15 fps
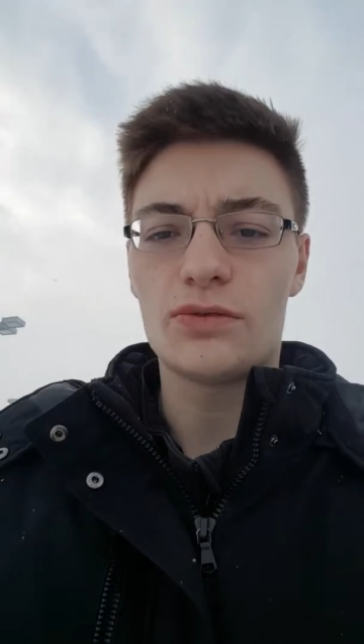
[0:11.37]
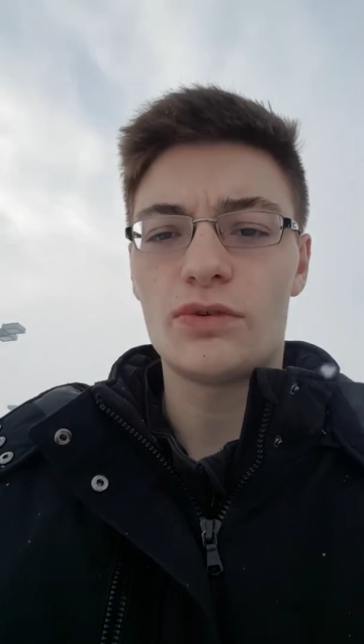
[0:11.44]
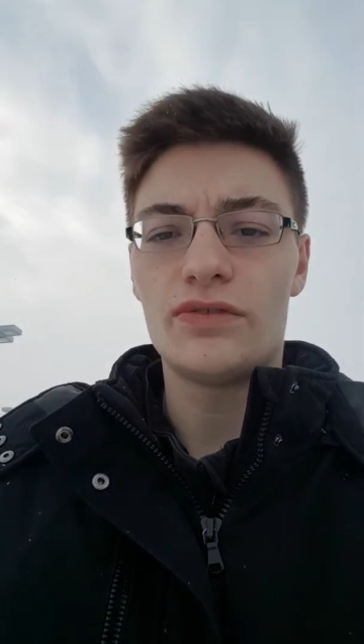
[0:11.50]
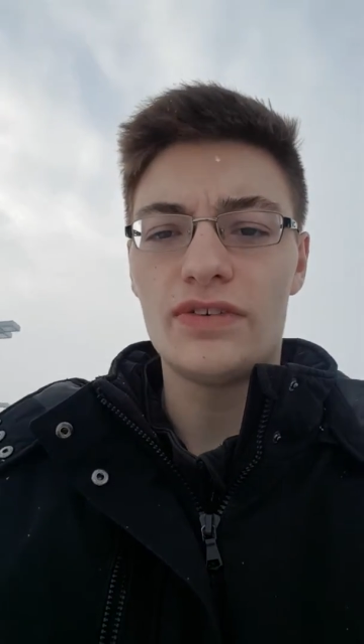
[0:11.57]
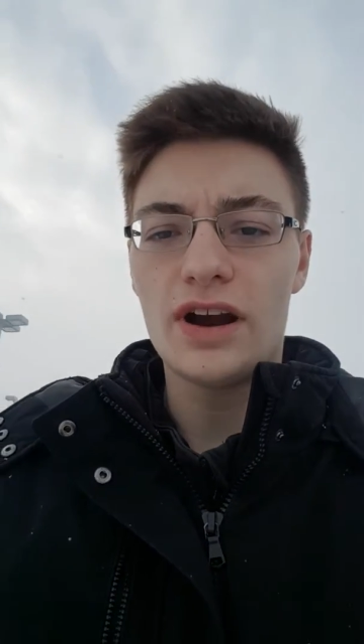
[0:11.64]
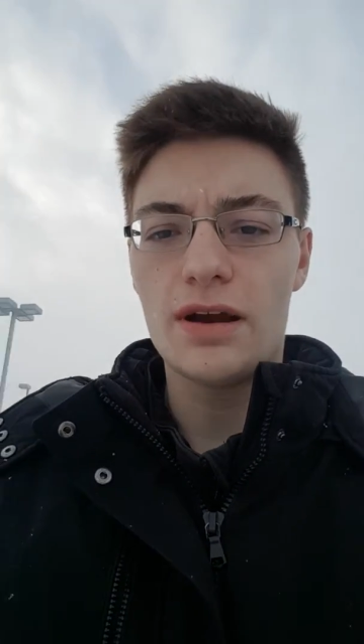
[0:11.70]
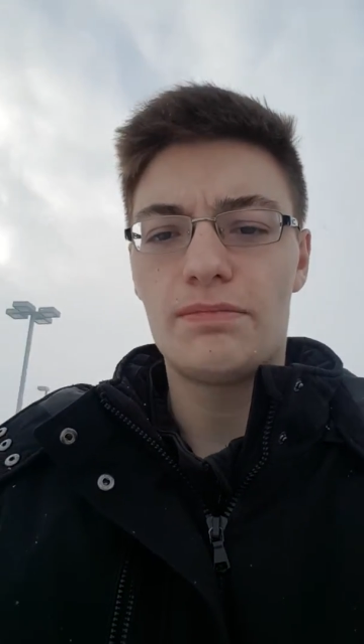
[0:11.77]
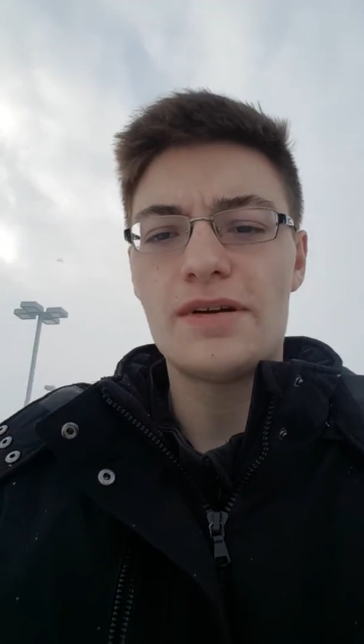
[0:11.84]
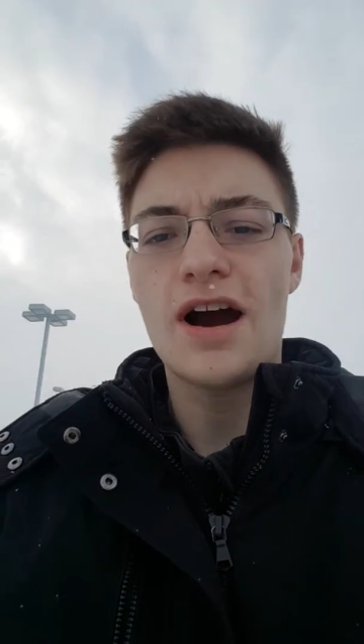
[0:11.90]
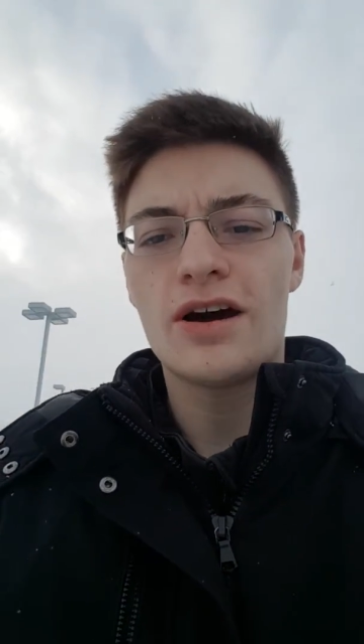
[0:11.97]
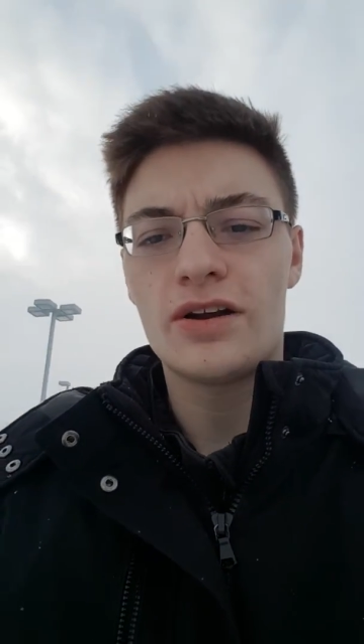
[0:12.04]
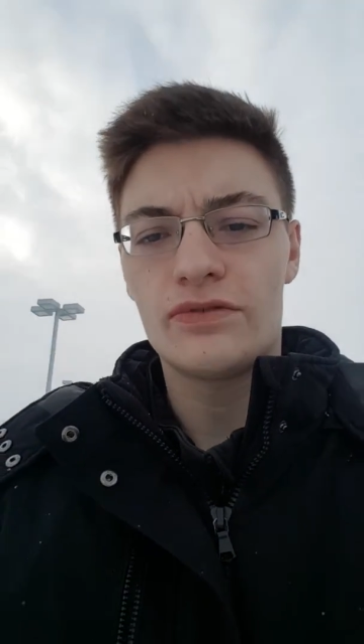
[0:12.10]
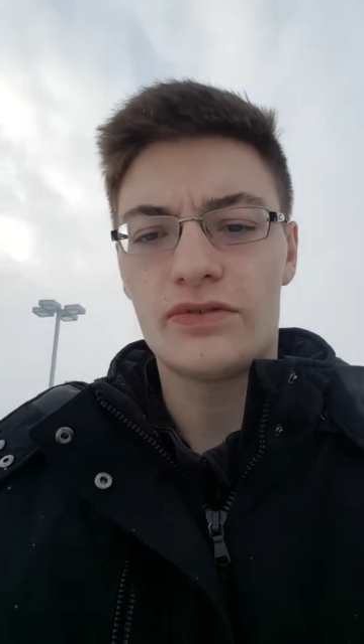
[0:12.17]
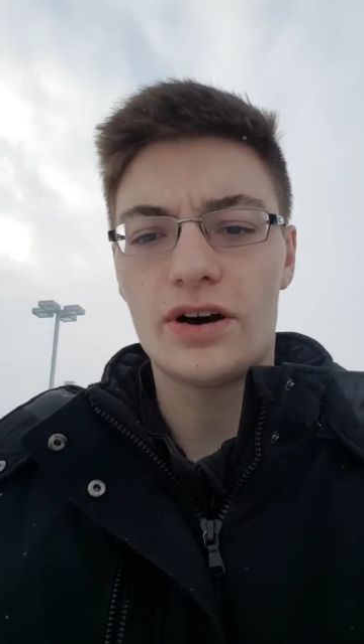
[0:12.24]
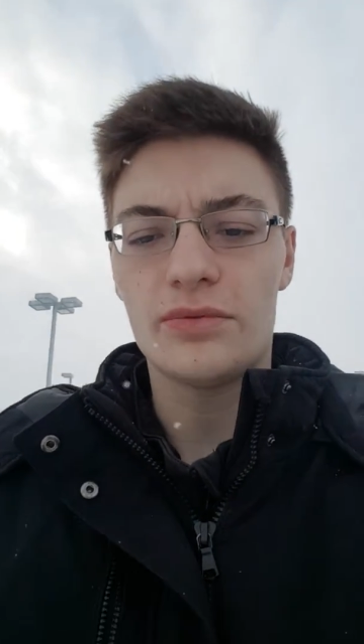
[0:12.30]
and we're very
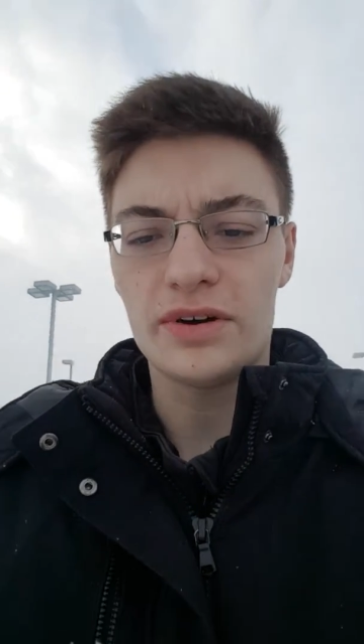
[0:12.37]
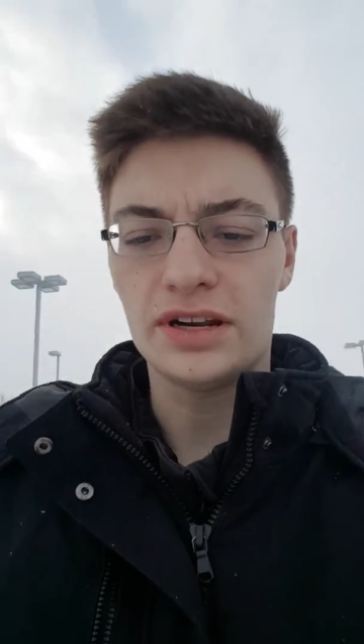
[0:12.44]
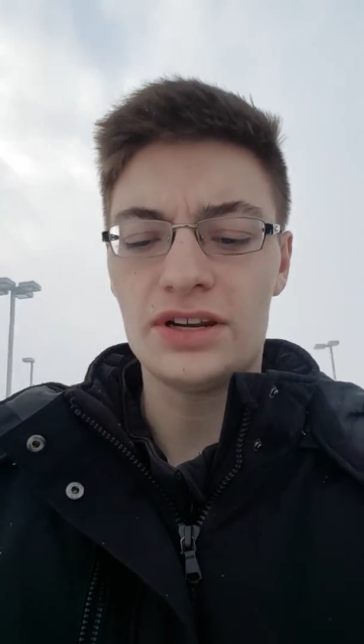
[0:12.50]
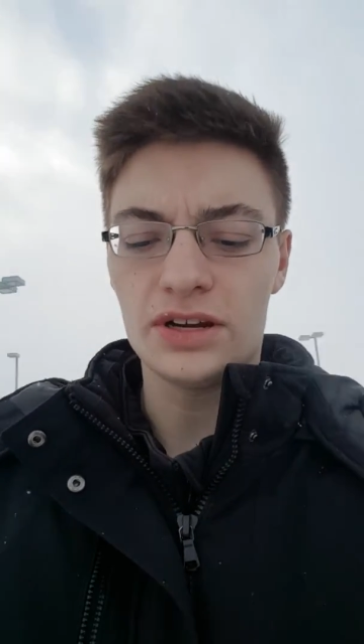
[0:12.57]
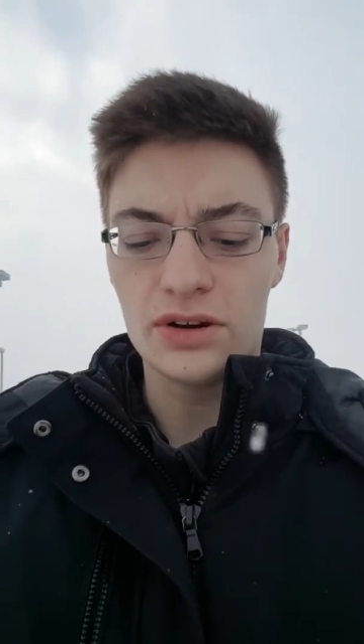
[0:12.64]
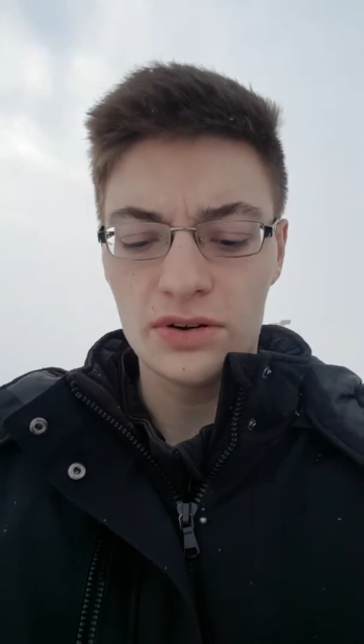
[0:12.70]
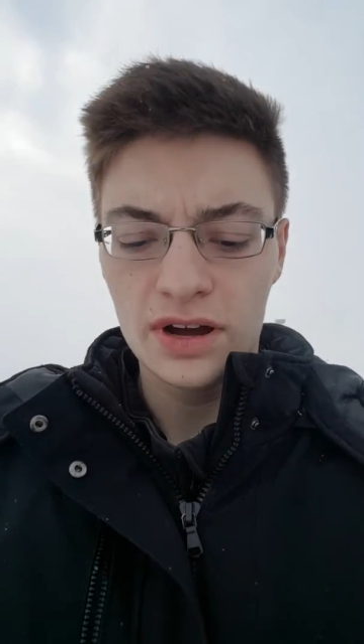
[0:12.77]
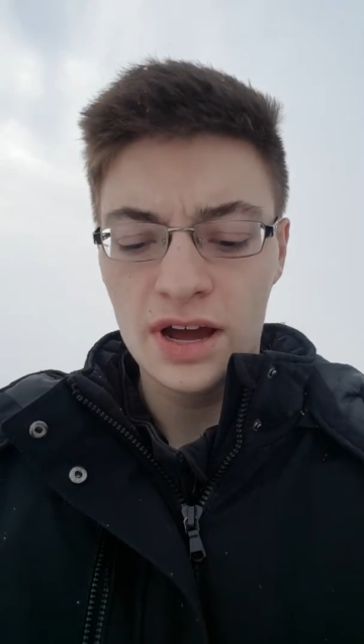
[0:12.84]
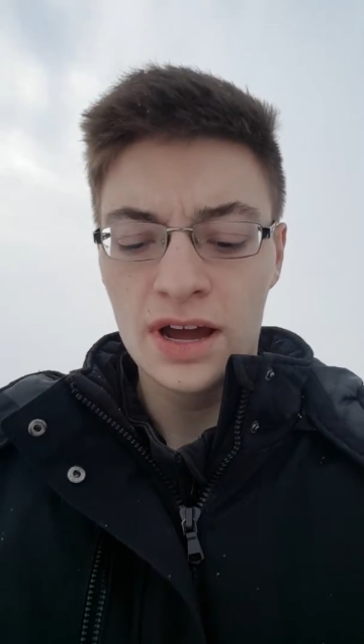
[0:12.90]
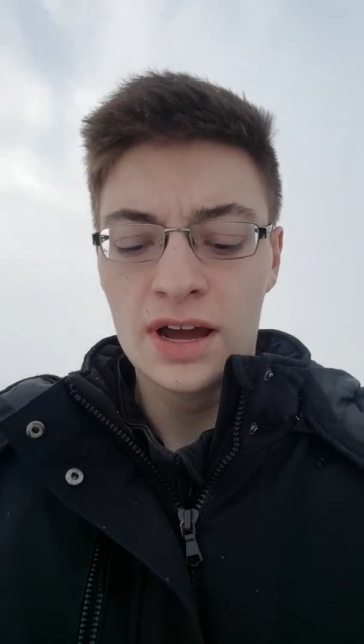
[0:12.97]
proud of what we do.